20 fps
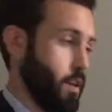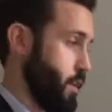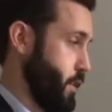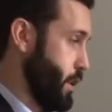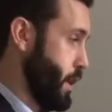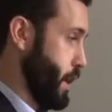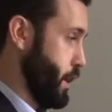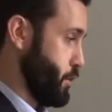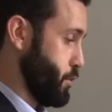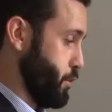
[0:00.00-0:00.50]

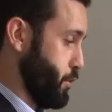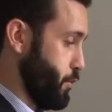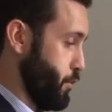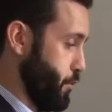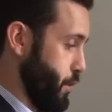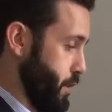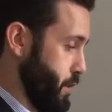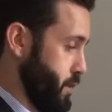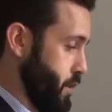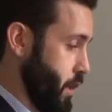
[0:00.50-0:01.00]
the actual
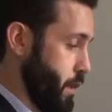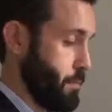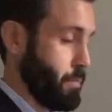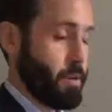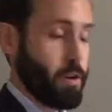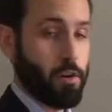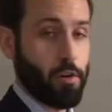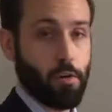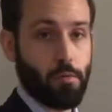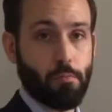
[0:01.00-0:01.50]
fits up
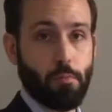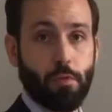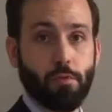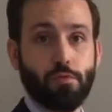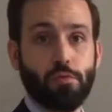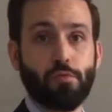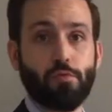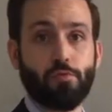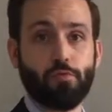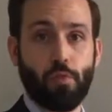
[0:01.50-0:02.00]
here
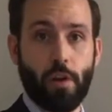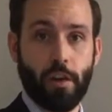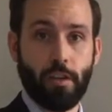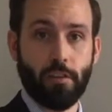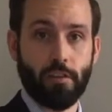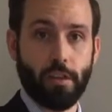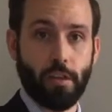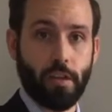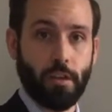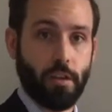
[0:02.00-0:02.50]
most
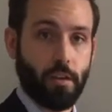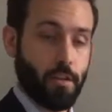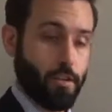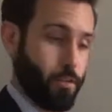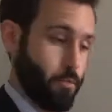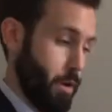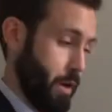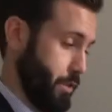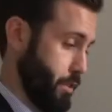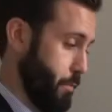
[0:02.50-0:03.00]
greatly
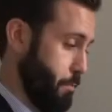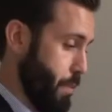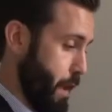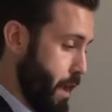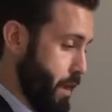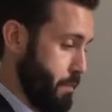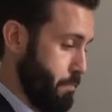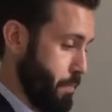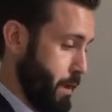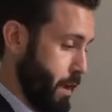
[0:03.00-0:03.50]
throughout the
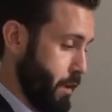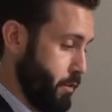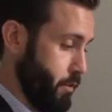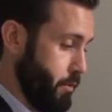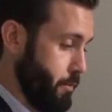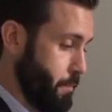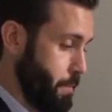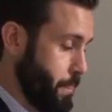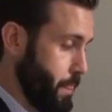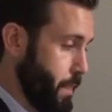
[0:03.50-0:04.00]
back panel.